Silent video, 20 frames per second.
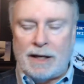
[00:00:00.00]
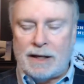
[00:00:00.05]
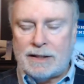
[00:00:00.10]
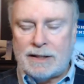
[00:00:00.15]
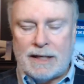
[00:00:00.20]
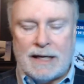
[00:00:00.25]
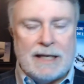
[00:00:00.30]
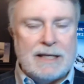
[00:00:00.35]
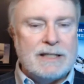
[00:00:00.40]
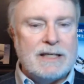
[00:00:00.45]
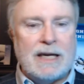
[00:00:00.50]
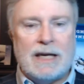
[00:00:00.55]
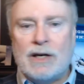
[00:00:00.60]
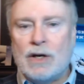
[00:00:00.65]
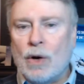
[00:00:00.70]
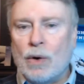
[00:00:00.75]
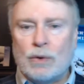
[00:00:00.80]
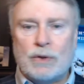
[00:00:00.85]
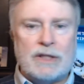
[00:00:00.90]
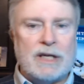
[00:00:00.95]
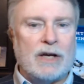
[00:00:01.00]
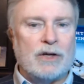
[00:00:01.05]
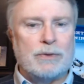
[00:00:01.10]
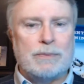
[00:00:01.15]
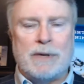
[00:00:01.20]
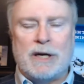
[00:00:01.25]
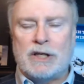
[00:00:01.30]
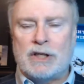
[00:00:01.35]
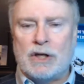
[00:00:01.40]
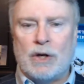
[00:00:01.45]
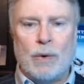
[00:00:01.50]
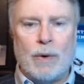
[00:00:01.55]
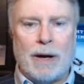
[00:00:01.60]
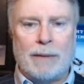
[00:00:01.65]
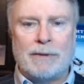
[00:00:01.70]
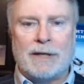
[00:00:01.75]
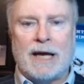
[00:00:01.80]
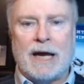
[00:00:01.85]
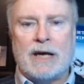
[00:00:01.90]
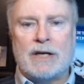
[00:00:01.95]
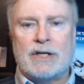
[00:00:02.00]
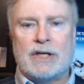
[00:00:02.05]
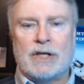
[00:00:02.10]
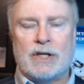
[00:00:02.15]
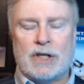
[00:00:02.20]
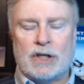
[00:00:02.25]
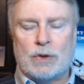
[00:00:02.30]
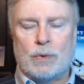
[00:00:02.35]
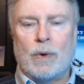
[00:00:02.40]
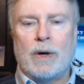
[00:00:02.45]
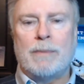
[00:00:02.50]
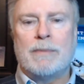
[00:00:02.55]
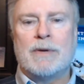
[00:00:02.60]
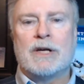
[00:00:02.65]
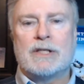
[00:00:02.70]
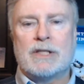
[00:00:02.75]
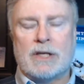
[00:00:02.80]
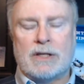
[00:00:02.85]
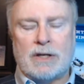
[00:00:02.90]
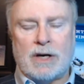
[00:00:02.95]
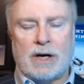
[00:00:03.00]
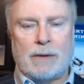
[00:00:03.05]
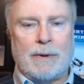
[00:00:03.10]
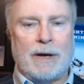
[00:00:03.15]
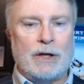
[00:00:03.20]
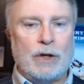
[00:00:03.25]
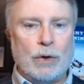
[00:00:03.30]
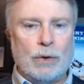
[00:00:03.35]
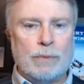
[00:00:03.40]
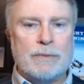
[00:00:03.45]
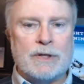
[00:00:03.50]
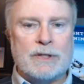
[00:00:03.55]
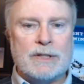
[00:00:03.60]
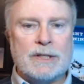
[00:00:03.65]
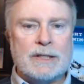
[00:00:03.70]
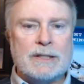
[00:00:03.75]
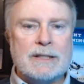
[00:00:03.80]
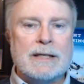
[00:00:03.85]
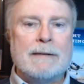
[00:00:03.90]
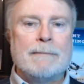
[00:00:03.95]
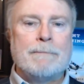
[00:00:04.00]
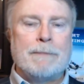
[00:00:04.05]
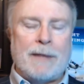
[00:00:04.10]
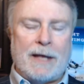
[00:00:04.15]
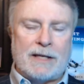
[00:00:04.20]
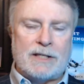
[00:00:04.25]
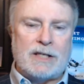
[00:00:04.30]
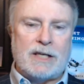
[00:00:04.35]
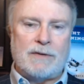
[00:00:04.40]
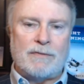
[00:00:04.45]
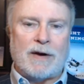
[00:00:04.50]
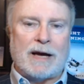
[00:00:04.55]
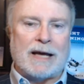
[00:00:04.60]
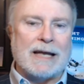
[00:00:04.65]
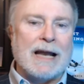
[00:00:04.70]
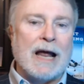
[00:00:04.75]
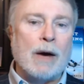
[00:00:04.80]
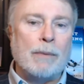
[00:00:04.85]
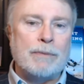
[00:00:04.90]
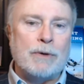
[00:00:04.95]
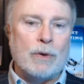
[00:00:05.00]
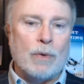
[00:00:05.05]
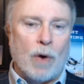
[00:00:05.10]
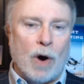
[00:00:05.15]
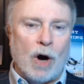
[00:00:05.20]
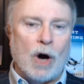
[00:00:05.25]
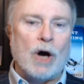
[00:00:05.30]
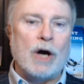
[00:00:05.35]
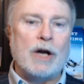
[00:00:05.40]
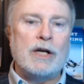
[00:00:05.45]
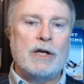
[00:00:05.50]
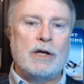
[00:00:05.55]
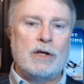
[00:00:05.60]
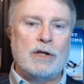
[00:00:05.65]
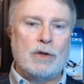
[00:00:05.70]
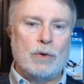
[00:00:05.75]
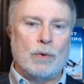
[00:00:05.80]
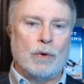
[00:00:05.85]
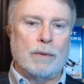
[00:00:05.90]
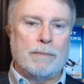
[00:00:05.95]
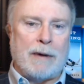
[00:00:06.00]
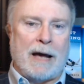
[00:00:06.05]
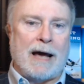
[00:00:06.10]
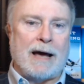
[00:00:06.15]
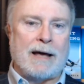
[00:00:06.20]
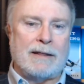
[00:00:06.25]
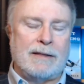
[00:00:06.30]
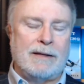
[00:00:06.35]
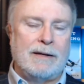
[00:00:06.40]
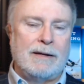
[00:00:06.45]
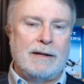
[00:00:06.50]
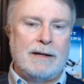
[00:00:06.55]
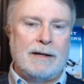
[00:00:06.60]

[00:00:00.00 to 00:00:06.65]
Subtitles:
It's easy, no sales pitch, no obligation, just 20 minutes to talk about your business and see if I can help you on your path.